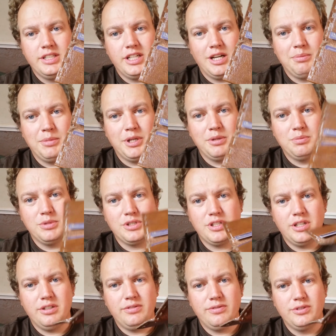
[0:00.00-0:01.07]
I made
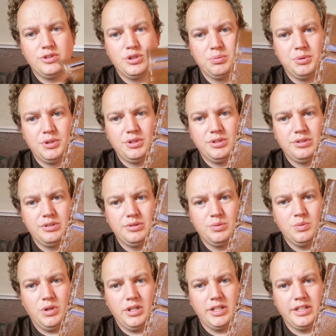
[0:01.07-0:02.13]
myself a double
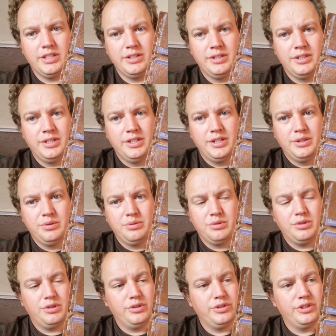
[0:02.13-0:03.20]
wallet.
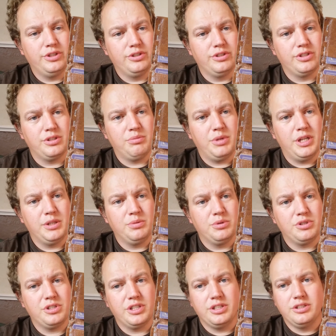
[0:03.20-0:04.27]
All the others I made were
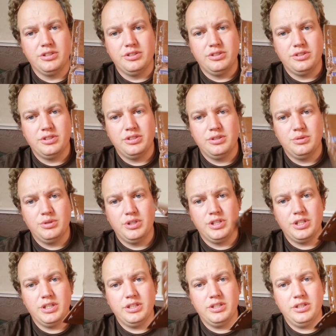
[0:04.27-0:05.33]
singles,
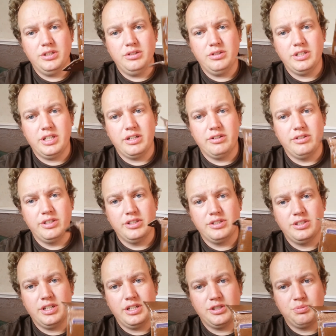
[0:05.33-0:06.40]
and I do carry
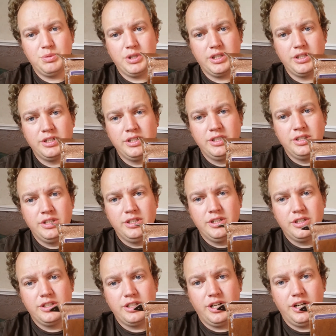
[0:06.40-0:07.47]
this. It has my
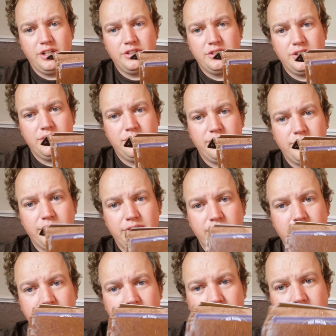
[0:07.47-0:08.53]
cards in for,
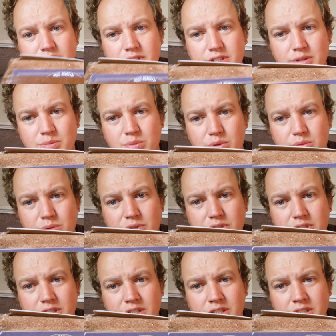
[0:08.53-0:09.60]
as you can probably
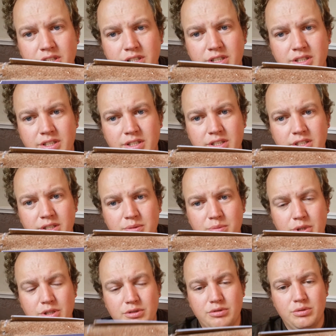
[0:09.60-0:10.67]
see,
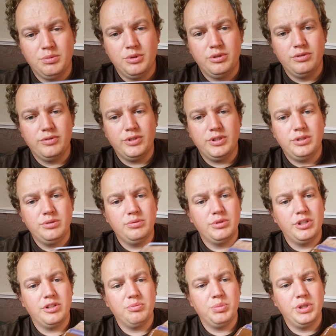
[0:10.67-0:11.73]
pest removal
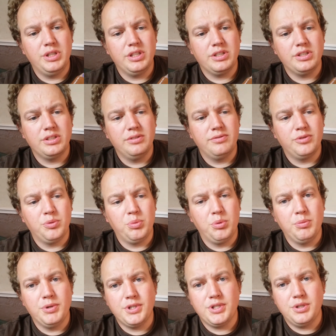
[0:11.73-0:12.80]
when I've been asking for
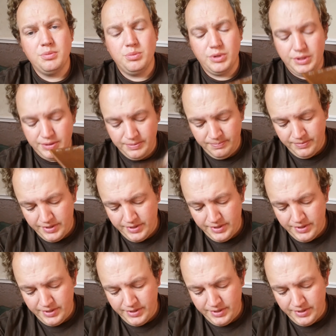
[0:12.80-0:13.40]
permission, but